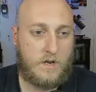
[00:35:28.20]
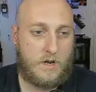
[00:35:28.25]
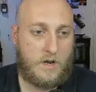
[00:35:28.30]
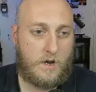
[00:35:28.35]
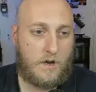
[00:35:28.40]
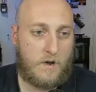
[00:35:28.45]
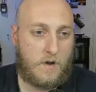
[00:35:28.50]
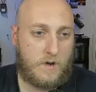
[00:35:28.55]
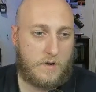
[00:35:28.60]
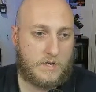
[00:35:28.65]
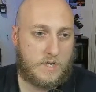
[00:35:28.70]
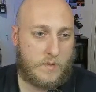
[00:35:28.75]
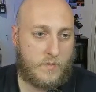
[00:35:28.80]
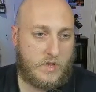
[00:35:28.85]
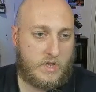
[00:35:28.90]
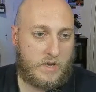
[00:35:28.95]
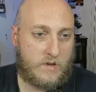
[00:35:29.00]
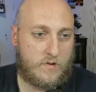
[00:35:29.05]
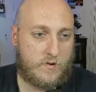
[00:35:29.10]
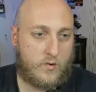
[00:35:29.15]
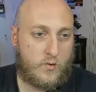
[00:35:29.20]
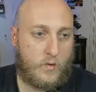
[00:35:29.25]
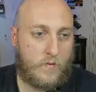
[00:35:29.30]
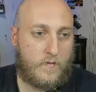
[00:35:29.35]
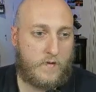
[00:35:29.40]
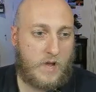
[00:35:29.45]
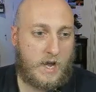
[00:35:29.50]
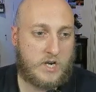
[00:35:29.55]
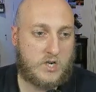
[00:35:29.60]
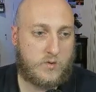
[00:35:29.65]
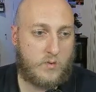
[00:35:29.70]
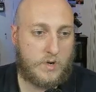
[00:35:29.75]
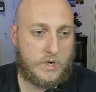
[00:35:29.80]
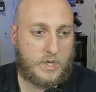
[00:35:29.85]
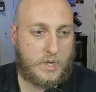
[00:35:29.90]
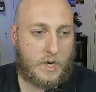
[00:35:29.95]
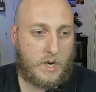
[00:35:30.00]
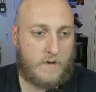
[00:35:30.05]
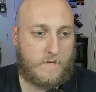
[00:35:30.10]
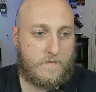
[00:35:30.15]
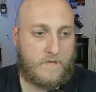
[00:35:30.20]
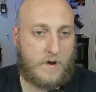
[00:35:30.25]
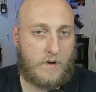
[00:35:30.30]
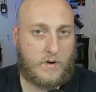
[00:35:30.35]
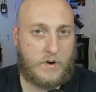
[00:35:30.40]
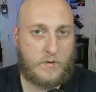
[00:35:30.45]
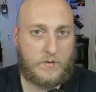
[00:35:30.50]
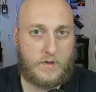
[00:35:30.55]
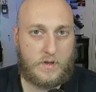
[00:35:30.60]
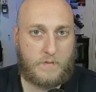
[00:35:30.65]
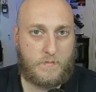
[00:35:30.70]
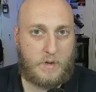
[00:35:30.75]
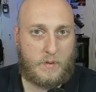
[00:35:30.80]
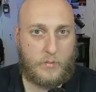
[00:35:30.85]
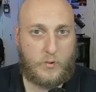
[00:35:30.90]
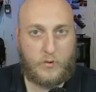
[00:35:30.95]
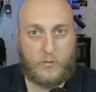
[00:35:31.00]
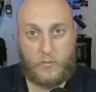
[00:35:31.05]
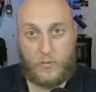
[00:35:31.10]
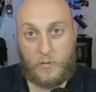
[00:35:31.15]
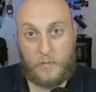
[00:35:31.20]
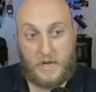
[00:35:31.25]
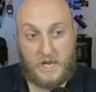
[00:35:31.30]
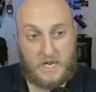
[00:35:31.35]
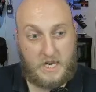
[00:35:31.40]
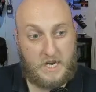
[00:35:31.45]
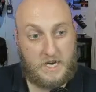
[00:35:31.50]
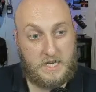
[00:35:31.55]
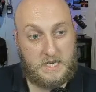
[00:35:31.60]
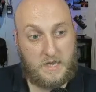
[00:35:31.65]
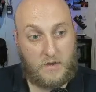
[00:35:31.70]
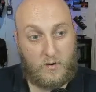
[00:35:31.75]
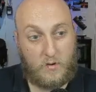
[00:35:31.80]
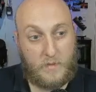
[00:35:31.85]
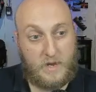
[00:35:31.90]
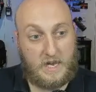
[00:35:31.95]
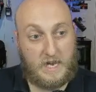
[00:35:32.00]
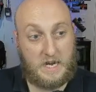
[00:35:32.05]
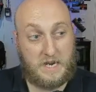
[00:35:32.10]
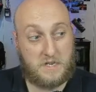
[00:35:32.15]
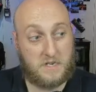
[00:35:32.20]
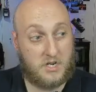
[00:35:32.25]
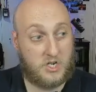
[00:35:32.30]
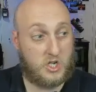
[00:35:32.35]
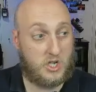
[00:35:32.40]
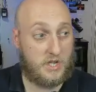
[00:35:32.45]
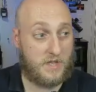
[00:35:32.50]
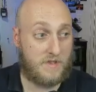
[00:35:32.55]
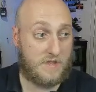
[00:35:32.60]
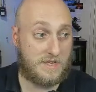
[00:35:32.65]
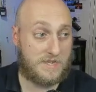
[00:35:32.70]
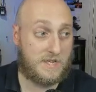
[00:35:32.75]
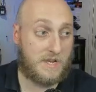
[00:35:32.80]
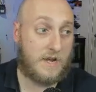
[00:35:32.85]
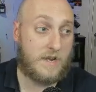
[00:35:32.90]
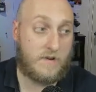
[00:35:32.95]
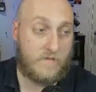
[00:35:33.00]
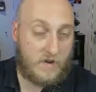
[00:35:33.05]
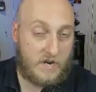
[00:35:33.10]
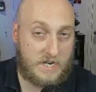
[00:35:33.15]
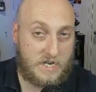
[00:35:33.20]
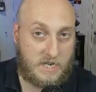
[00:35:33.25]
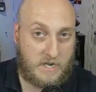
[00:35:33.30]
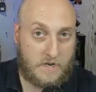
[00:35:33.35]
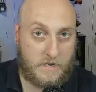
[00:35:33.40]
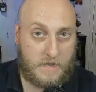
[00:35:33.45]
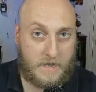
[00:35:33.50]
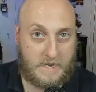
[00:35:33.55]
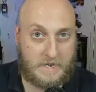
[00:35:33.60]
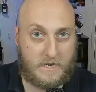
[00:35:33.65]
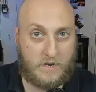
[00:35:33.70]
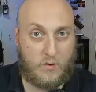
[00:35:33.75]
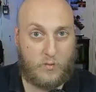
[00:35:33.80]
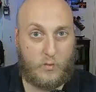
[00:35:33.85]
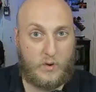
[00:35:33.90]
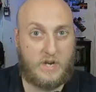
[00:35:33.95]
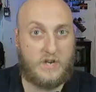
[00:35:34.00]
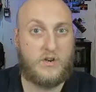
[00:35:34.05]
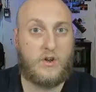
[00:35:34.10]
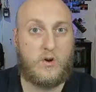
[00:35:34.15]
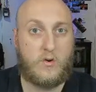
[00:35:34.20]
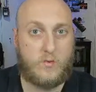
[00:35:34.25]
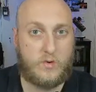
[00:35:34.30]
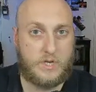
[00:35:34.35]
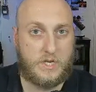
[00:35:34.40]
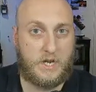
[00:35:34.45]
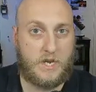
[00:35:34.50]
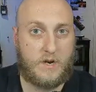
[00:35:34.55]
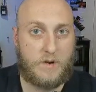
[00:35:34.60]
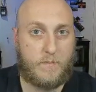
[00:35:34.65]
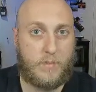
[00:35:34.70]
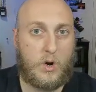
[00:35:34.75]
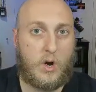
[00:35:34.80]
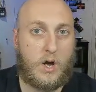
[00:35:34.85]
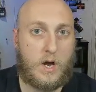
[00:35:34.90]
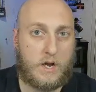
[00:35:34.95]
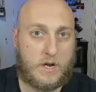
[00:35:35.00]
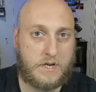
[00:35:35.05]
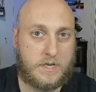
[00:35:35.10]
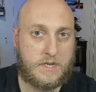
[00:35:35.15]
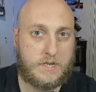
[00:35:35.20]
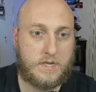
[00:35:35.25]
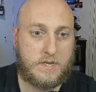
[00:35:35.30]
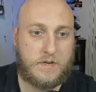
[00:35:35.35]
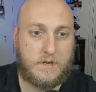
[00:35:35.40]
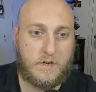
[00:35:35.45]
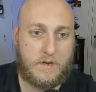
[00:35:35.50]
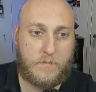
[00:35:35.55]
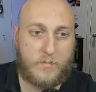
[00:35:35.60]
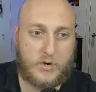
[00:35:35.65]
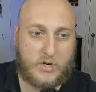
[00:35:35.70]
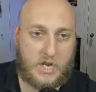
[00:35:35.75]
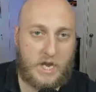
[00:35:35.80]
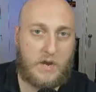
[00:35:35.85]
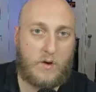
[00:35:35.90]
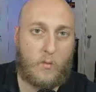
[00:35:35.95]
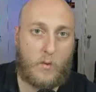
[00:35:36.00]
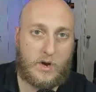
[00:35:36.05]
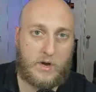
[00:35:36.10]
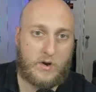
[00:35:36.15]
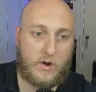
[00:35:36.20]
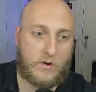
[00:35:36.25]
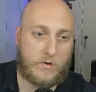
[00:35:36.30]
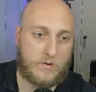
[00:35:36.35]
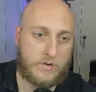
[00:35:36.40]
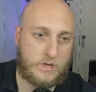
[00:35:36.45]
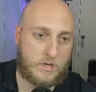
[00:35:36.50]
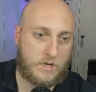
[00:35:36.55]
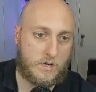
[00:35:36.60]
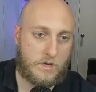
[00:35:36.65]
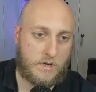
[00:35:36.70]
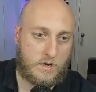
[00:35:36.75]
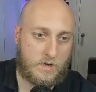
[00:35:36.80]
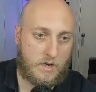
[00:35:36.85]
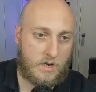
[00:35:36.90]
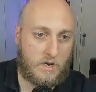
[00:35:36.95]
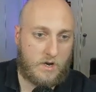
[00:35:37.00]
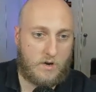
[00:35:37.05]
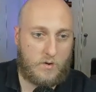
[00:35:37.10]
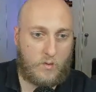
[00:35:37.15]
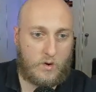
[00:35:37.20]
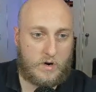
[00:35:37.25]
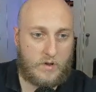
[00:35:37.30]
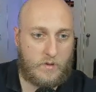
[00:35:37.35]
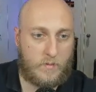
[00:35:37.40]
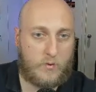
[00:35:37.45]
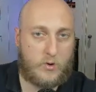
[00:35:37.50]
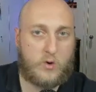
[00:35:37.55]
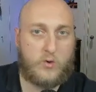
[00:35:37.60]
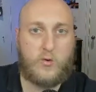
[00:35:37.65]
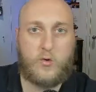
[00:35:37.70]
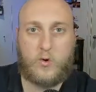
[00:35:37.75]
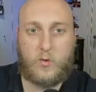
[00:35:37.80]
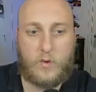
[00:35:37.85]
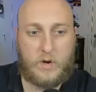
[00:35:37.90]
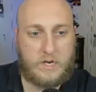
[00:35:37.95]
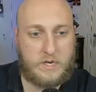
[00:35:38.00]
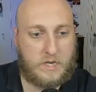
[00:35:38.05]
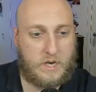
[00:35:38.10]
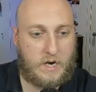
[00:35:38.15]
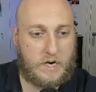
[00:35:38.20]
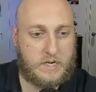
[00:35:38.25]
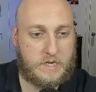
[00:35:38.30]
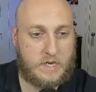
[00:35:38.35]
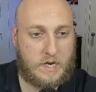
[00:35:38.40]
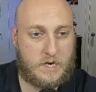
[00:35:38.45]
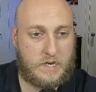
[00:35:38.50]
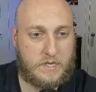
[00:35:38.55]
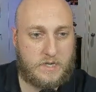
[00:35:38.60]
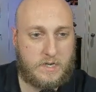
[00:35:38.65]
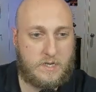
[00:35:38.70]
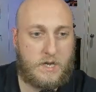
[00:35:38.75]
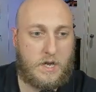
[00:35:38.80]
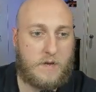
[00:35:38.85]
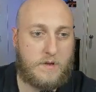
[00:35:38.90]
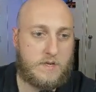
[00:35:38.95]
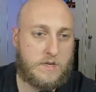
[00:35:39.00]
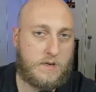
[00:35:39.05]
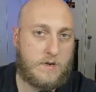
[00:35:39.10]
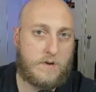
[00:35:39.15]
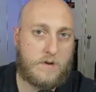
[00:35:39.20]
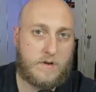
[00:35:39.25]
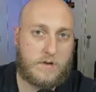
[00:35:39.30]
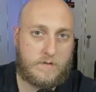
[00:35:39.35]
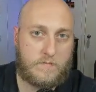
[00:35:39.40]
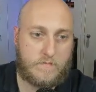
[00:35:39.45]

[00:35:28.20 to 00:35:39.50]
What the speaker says: some of the other cool Flash ones that I found out that people were making is they were making essentially this kind of idea, like a Windows in a box, pretend Windows. One of the cooler ones that I decided to